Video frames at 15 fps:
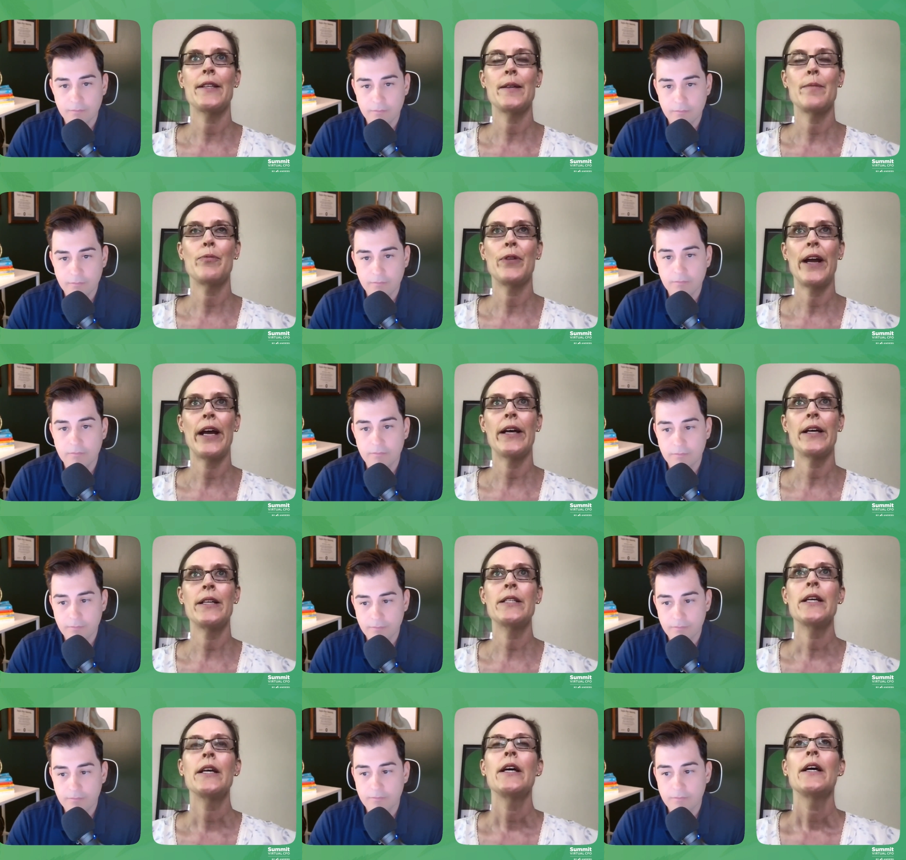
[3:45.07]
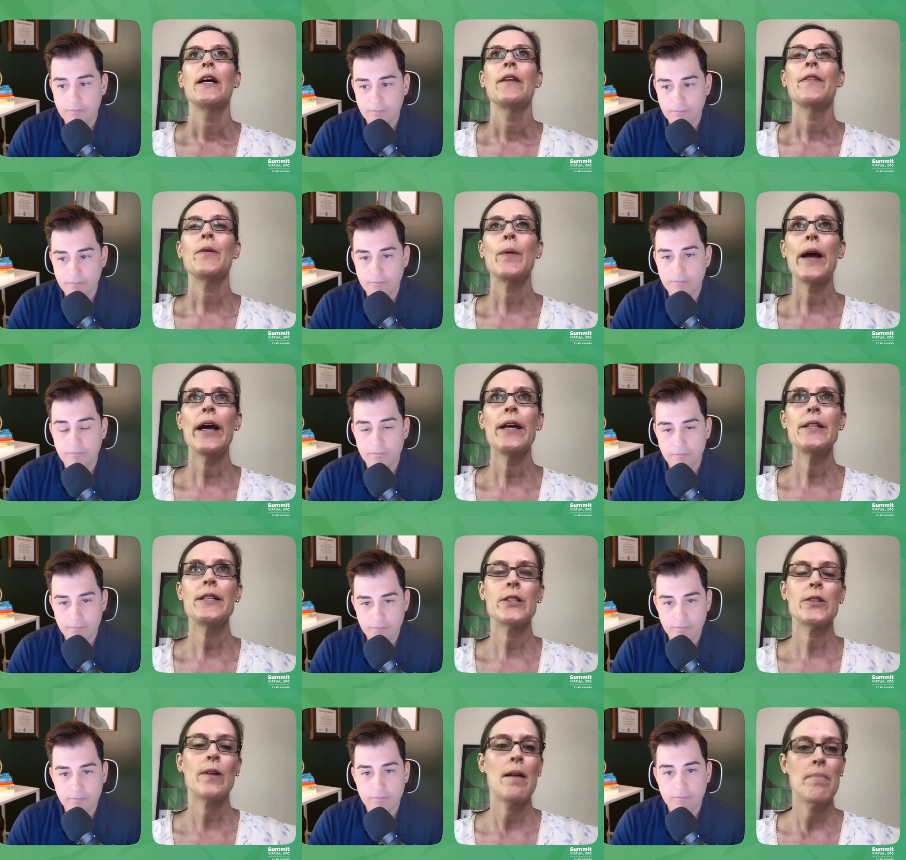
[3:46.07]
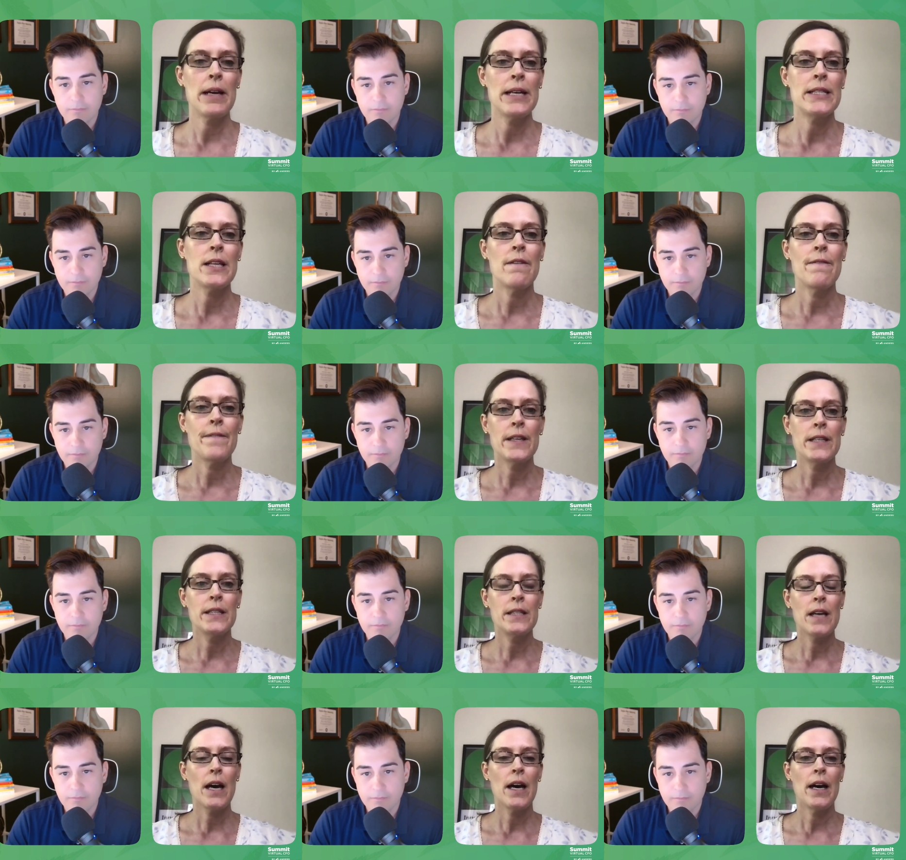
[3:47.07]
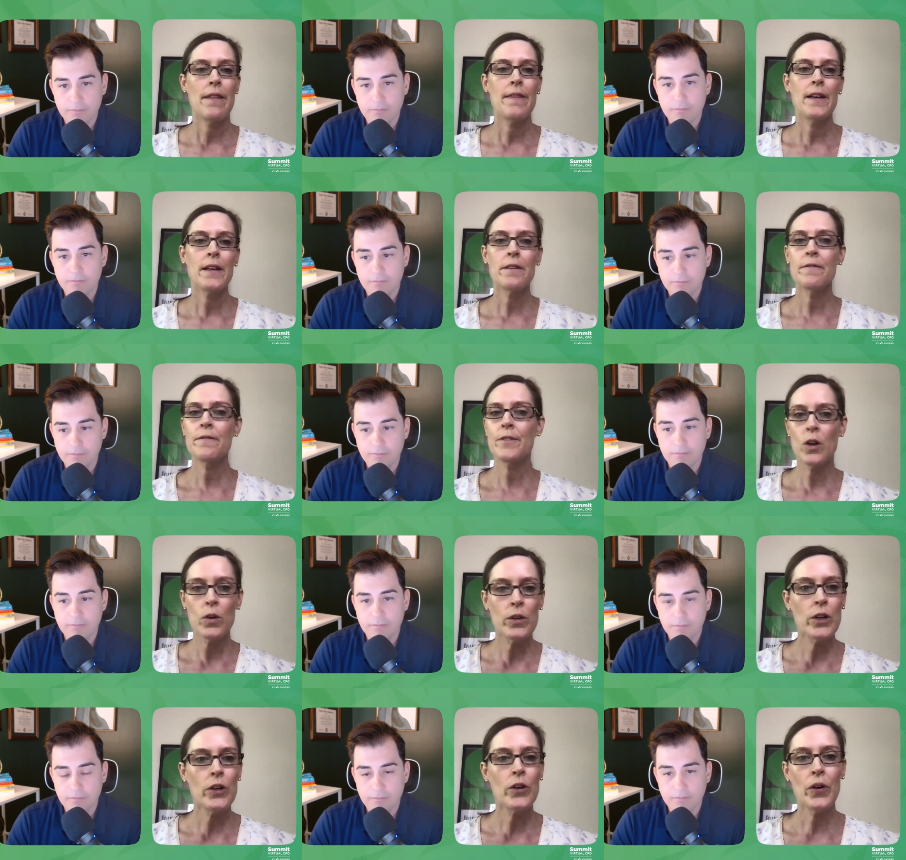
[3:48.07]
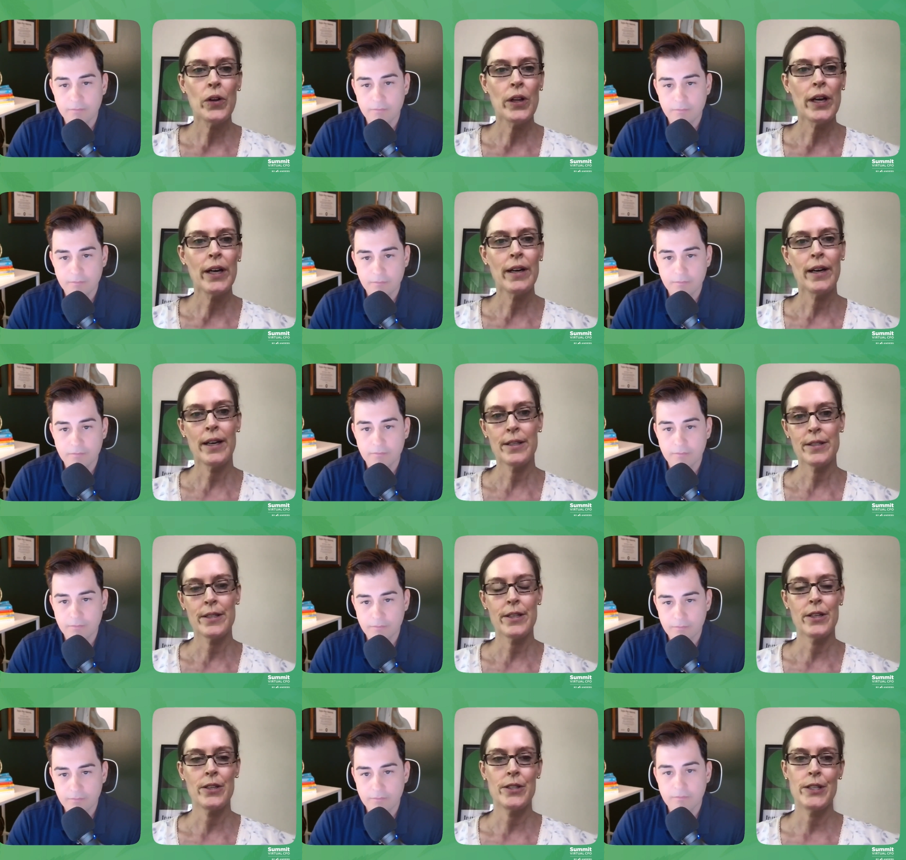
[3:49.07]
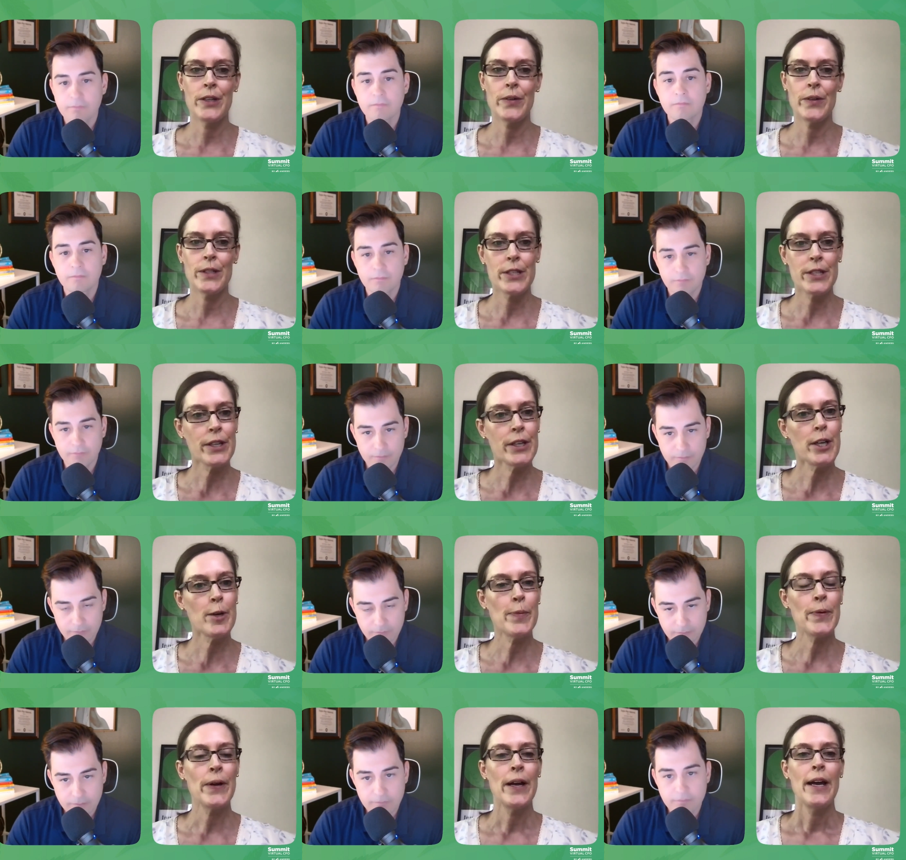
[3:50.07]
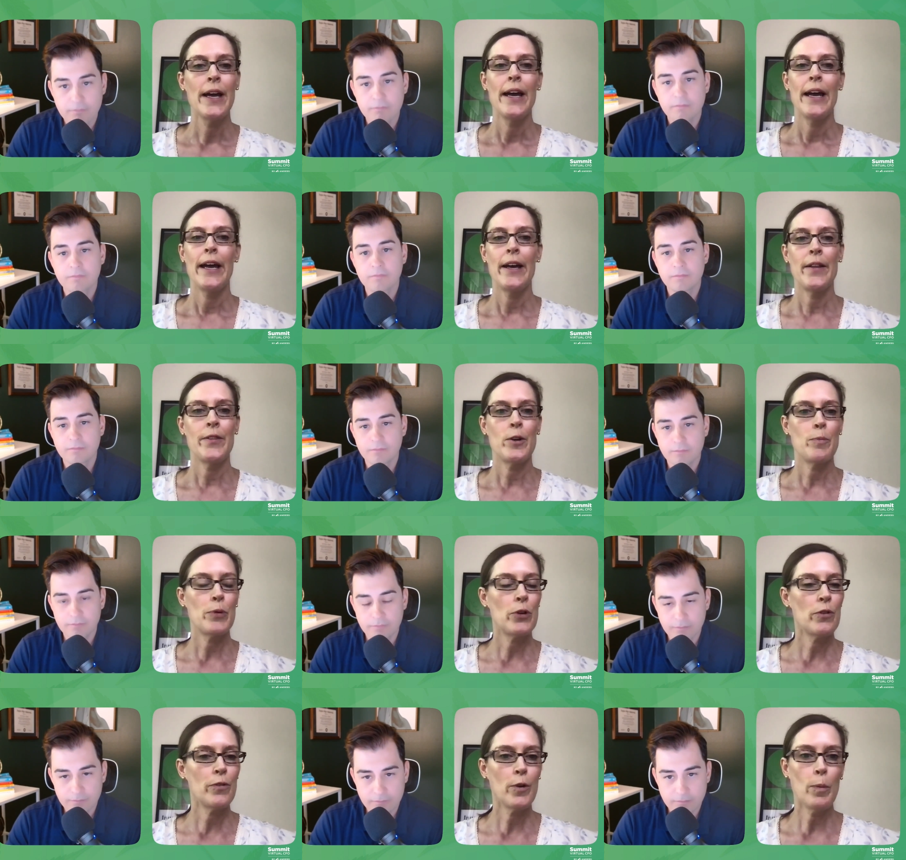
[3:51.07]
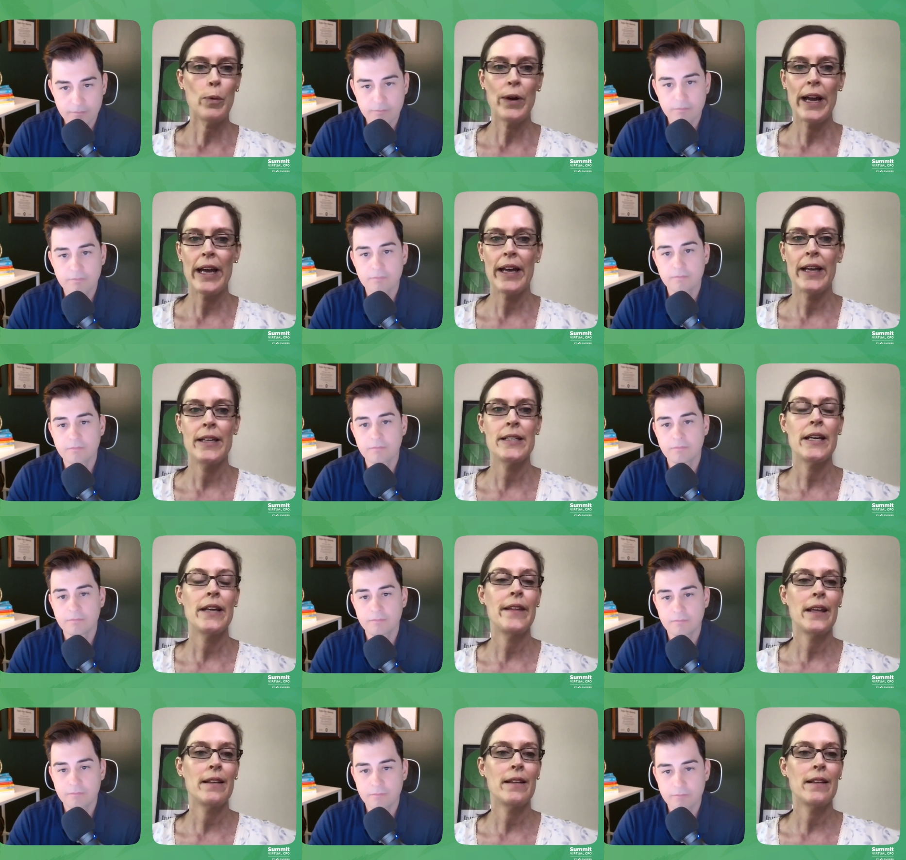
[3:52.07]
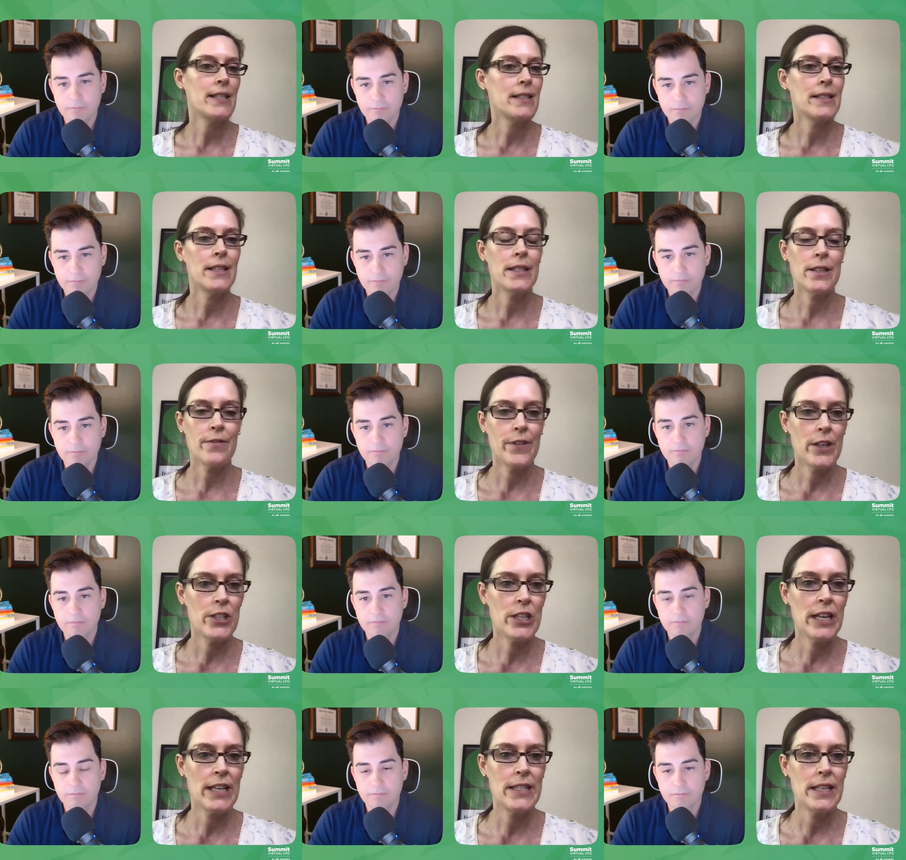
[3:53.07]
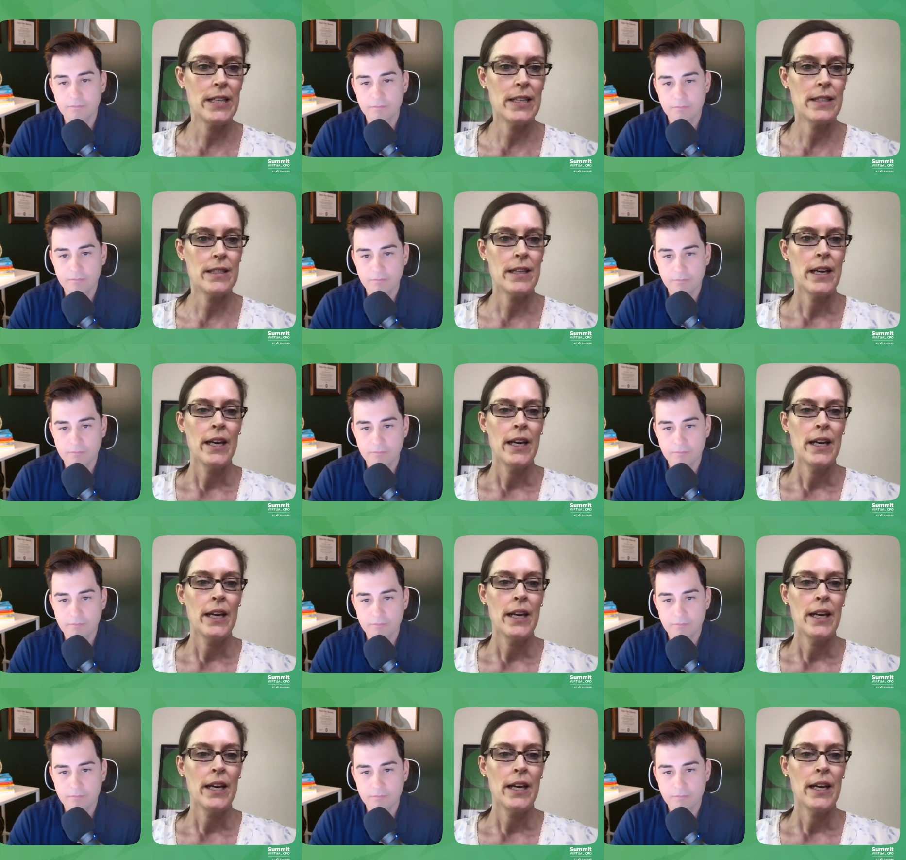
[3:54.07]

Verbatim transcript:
Speaker 1: a brand, the way I describe myself is uh, think of Coca Cola has their secret syrup and their beautiful mm-hmm. brand, and they license it to franchisees.